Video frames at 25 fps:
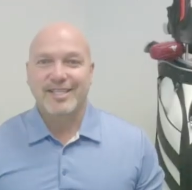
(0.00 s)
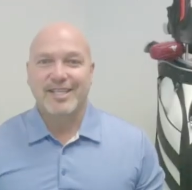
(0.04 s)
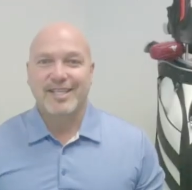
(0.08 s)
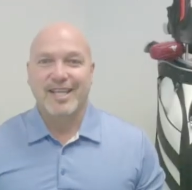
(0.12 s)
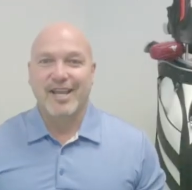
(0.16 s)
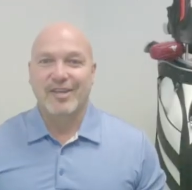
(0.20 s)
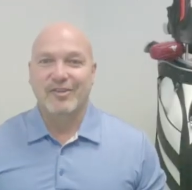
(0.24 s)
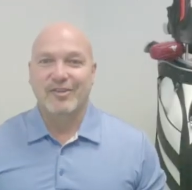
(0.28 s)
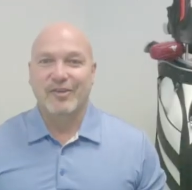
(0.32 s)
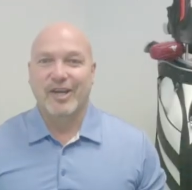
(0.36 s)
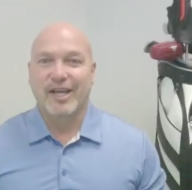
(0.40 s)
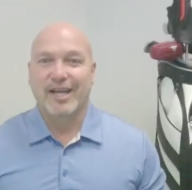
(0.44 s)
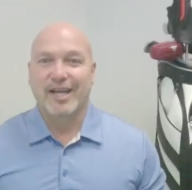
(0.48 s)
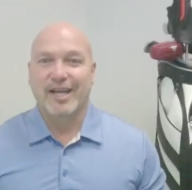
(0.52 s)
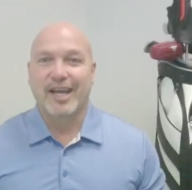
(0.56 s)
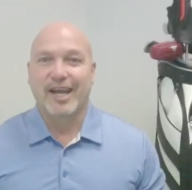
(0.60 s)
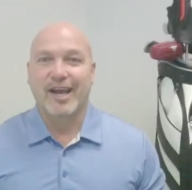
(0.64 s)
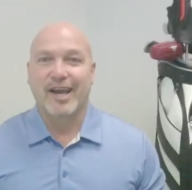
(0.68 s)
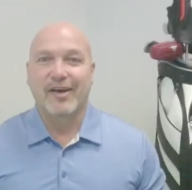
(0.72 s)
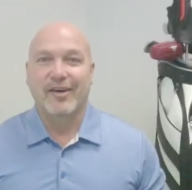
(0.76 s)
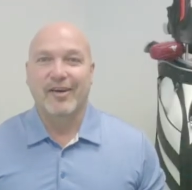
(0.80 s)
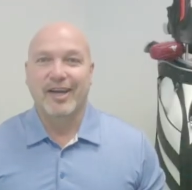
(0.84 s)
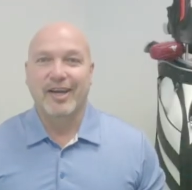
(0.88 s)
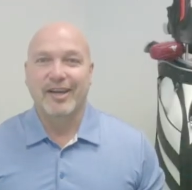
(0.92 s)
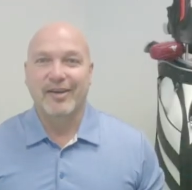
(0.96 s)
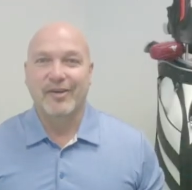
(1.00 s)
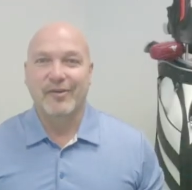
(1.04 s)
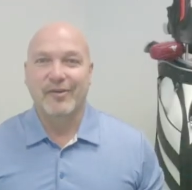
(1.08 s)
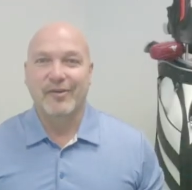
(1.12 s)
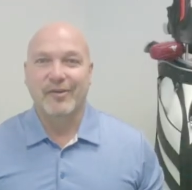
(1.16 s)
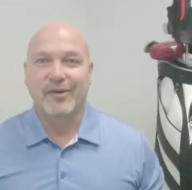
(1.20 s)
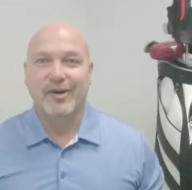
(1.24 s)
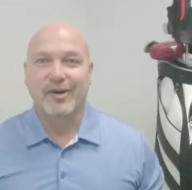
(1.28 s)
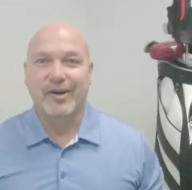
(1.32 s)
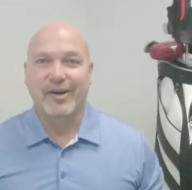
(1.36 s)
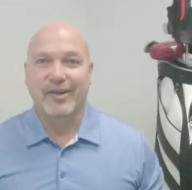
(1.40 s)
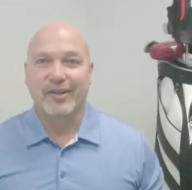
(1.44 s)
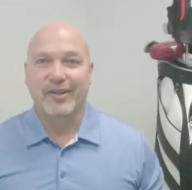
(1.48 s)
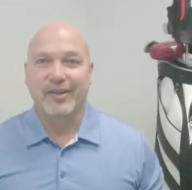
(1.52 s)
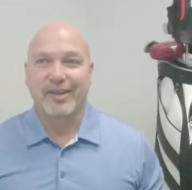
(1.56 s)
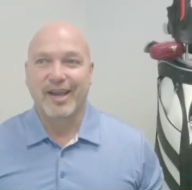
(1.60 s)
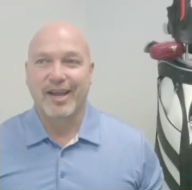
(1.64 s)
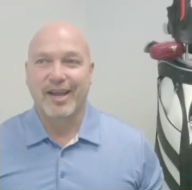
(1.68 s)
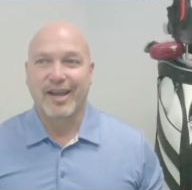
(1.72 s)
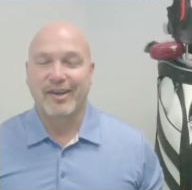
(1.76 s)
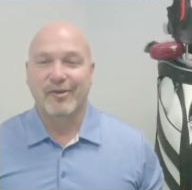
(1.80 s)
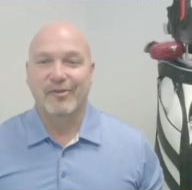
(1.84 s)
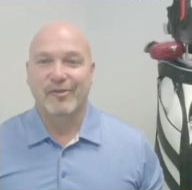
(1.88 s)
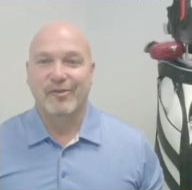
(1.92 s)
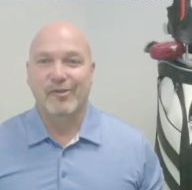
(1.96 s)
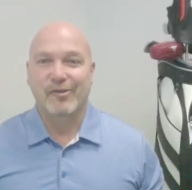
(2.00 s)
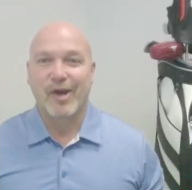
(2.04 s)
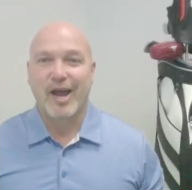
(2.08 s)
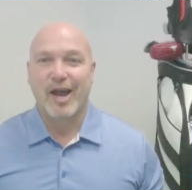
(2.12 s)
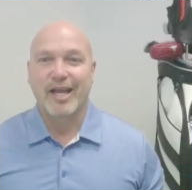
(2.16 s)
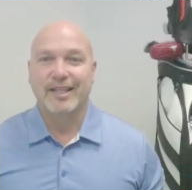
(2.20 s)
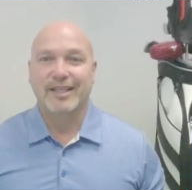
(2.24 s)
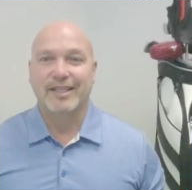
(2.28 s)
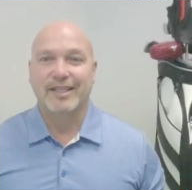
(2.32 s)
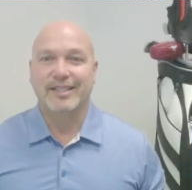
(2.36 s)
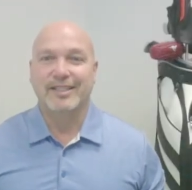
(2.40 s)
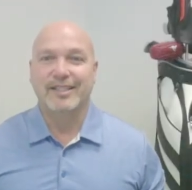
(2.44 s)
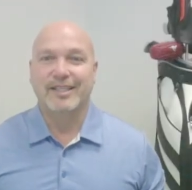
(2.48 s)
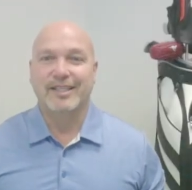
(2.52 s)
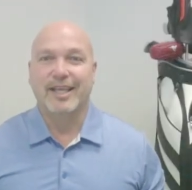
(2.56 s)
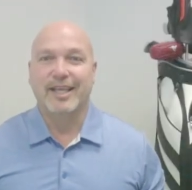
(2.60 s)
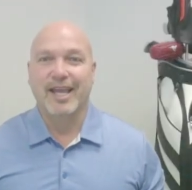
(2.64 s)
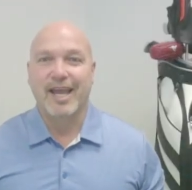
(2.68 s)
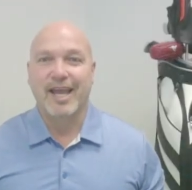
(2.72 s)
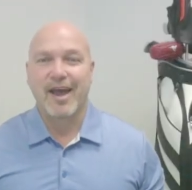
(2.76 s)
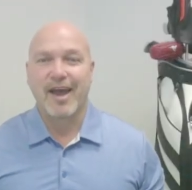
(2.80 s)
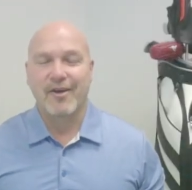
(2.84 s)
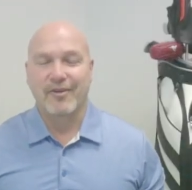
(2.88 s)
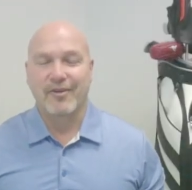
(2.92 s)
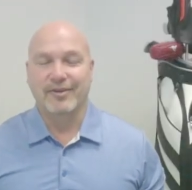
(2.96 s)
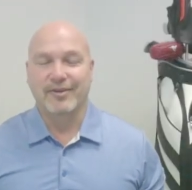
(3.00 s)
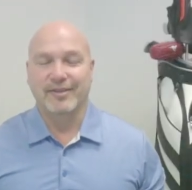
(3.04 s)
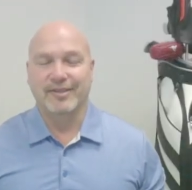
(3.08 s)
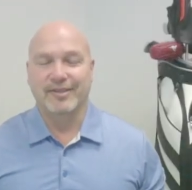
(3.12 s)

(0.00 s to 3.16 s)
days right now? I know we're all kind of riding this thing out.